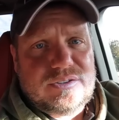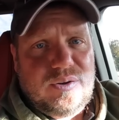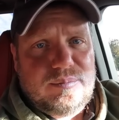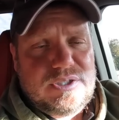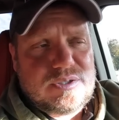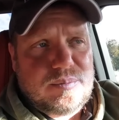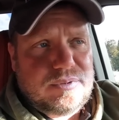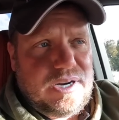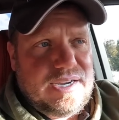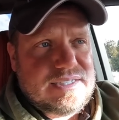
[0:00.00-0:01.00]
So I'm just
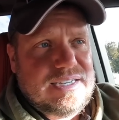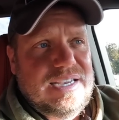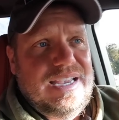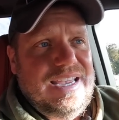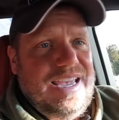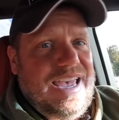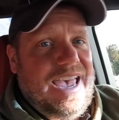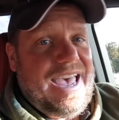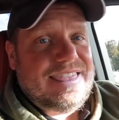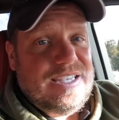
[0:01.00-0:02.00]
surprised
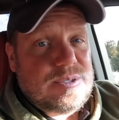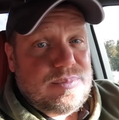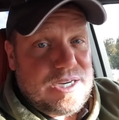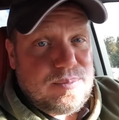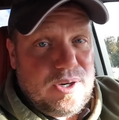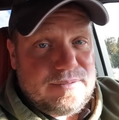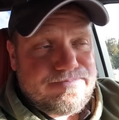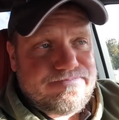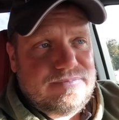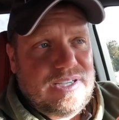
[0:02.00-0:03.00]
at this price point
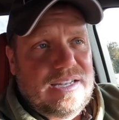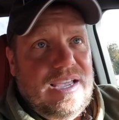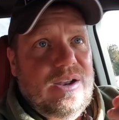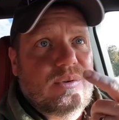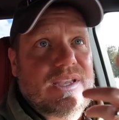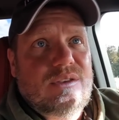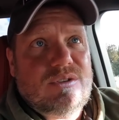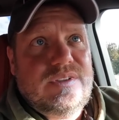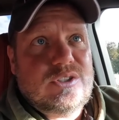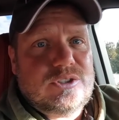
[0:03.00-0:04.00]
that I don't get
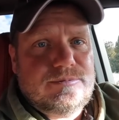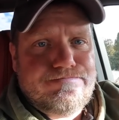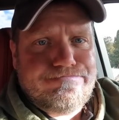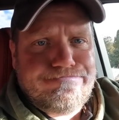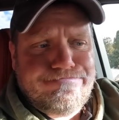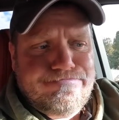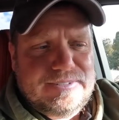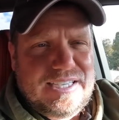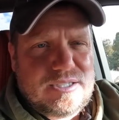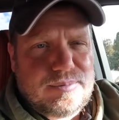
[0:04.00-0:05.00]
those features.
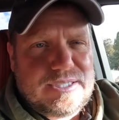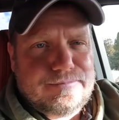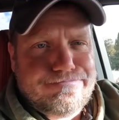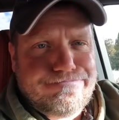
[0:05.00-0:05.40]
Kind of surprising.